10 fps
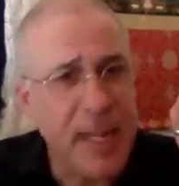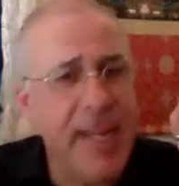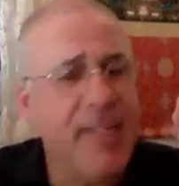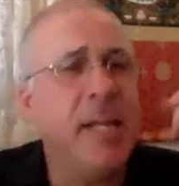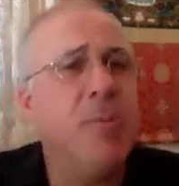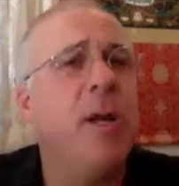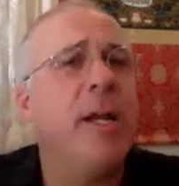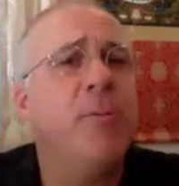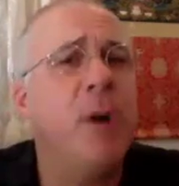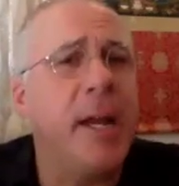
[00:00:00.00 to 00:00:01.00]
he say, what do
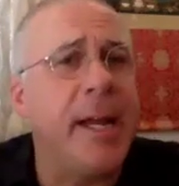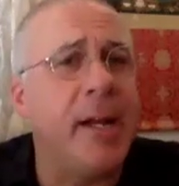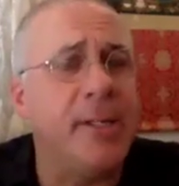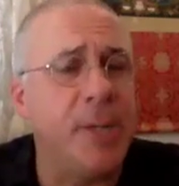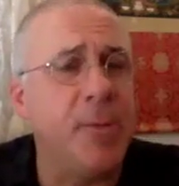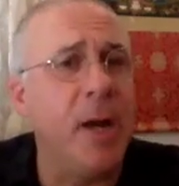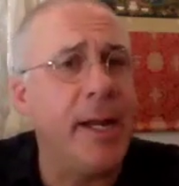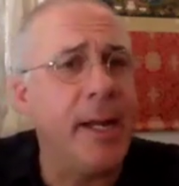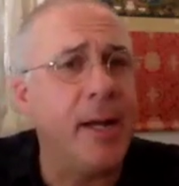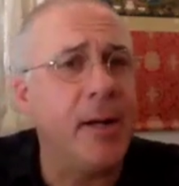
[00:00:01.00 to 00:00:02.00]
you want to hear? Do you want
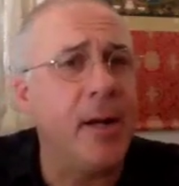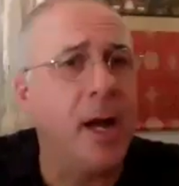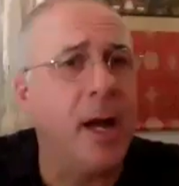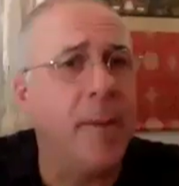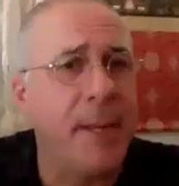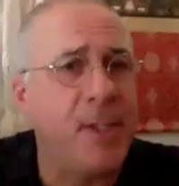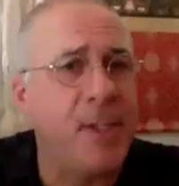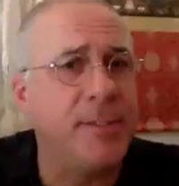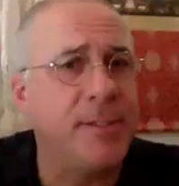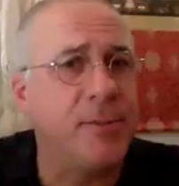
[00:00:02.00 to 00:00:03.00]
to hear
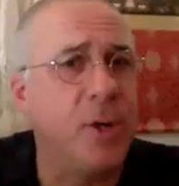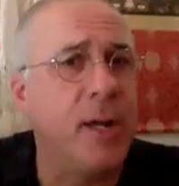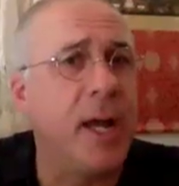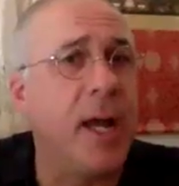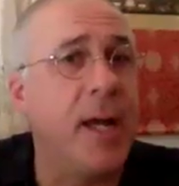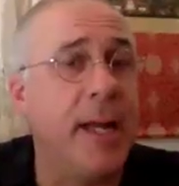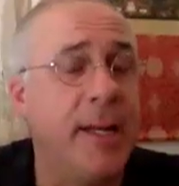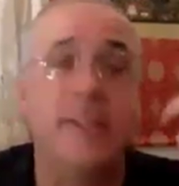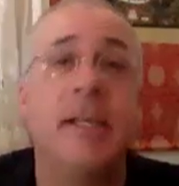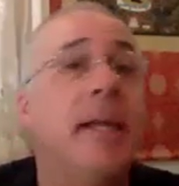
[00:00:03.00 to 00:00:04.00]
Beethoven's Eroica?
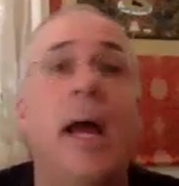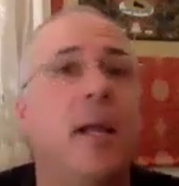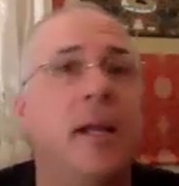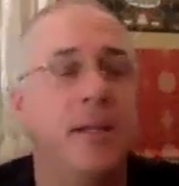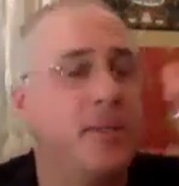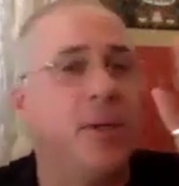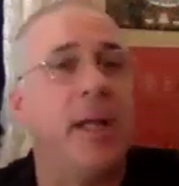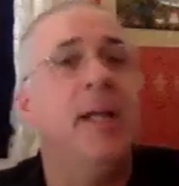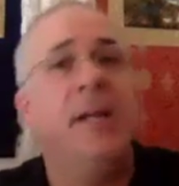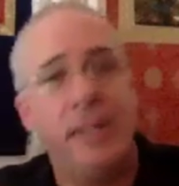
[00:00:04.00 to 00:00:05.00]
And he say, yeah, do
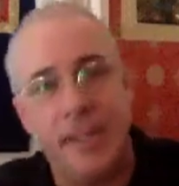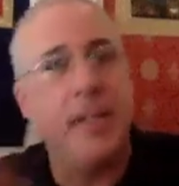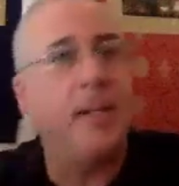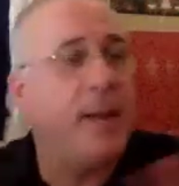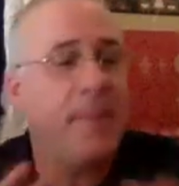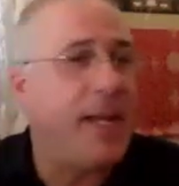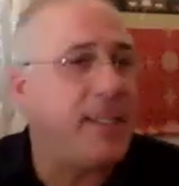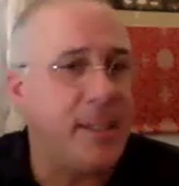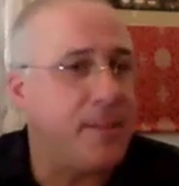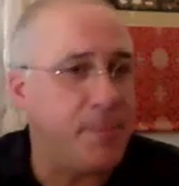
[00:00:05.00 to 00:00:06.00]
it. And
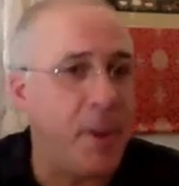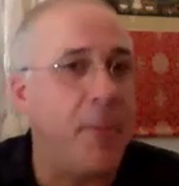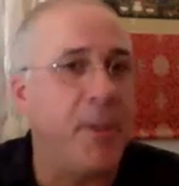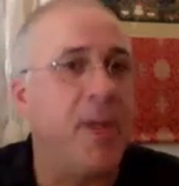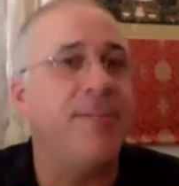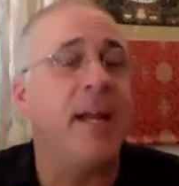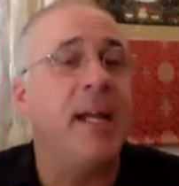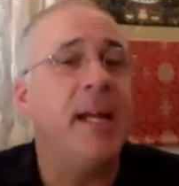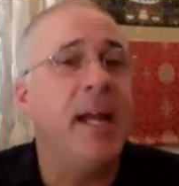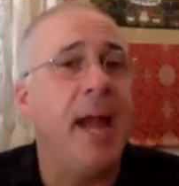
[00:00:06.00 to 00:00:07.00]
plays it
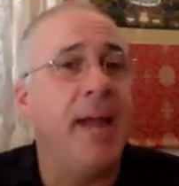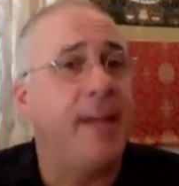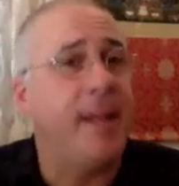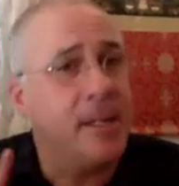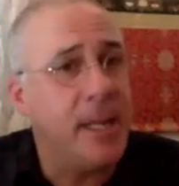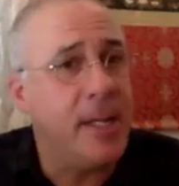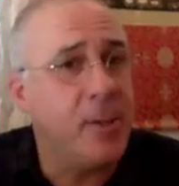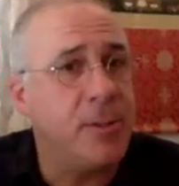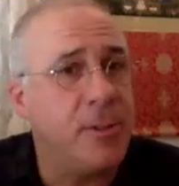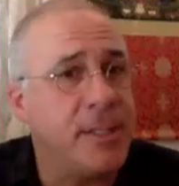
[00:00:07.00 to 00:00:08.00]
perfect. And then Glenn
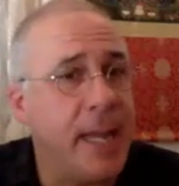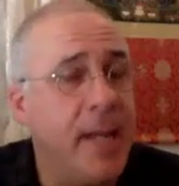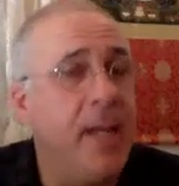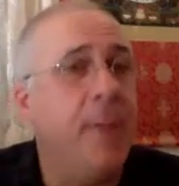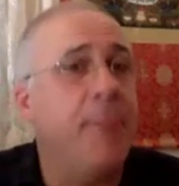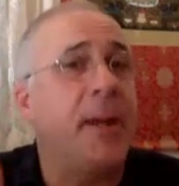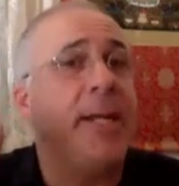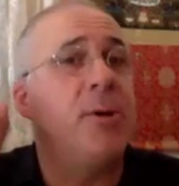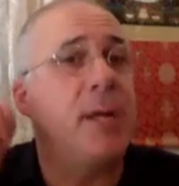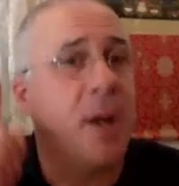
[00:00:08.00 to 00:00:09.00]
Gould say, but
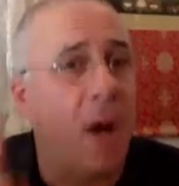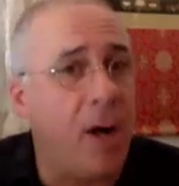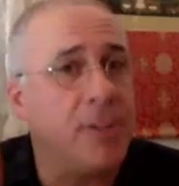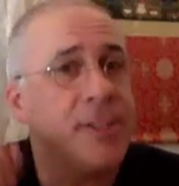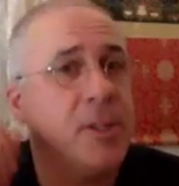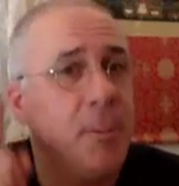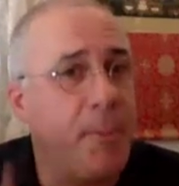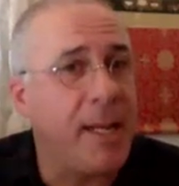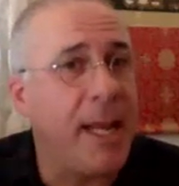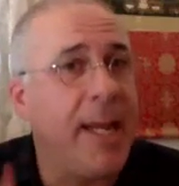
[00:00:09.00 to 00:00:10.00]
you can also
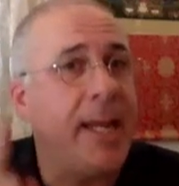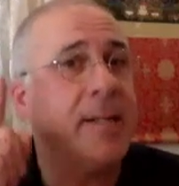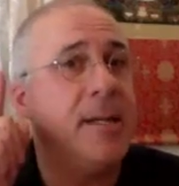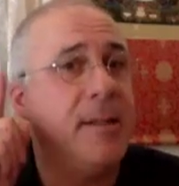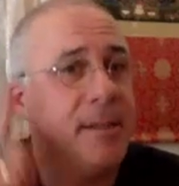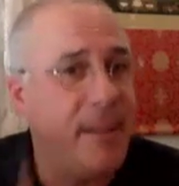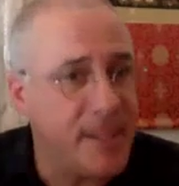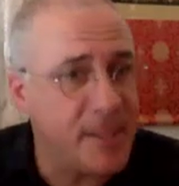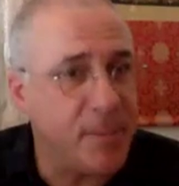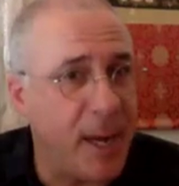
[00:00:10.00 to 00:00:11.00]
play it
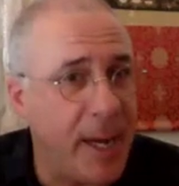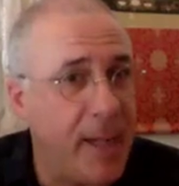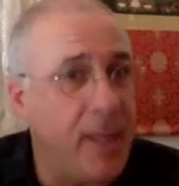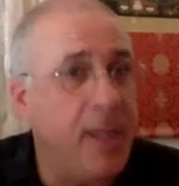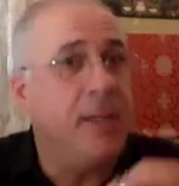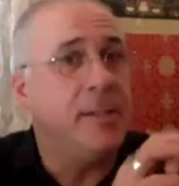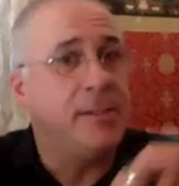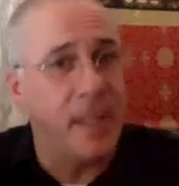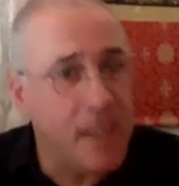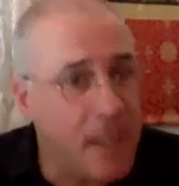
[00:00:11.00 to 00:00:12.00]
this way.
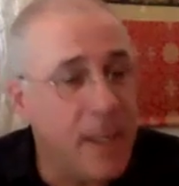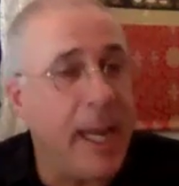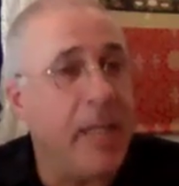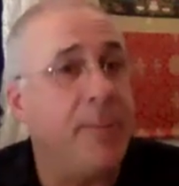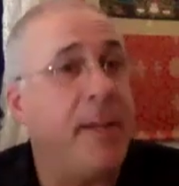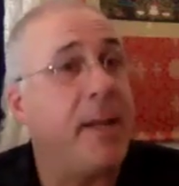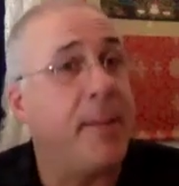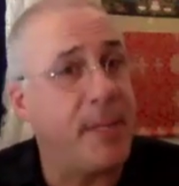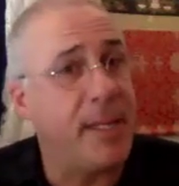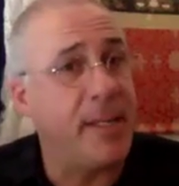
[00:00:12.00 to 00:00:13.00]
It'll be
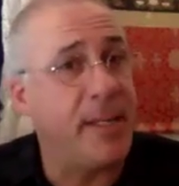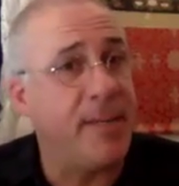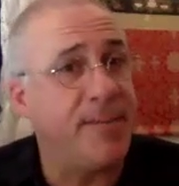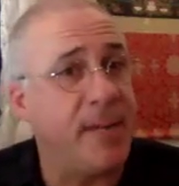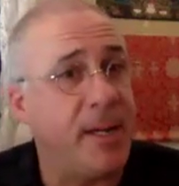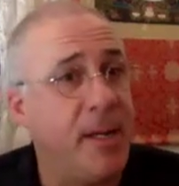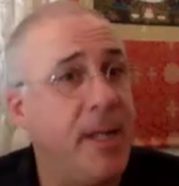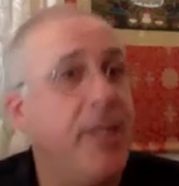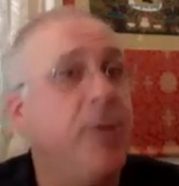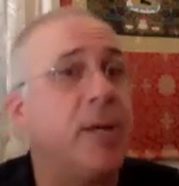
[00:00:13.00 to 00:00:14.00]
completely different.
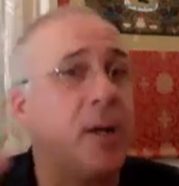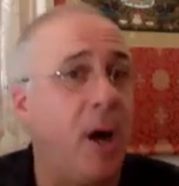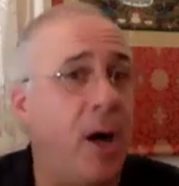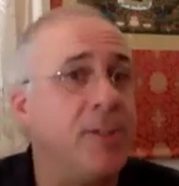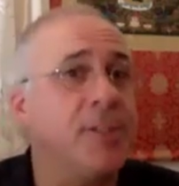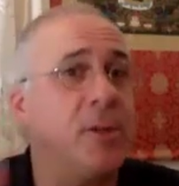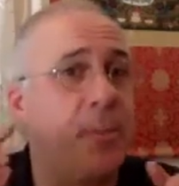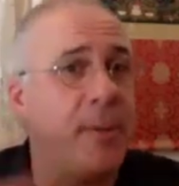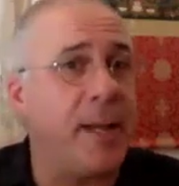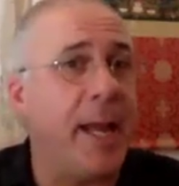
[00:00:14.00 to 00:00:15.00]
You can
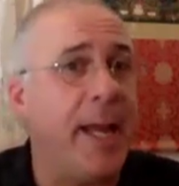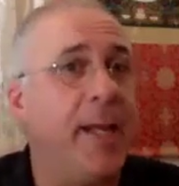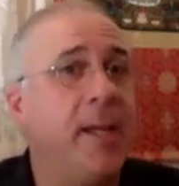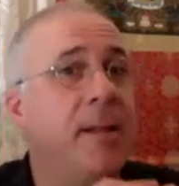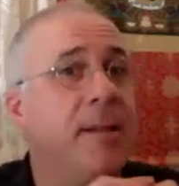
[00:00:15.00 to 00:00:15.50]
also play it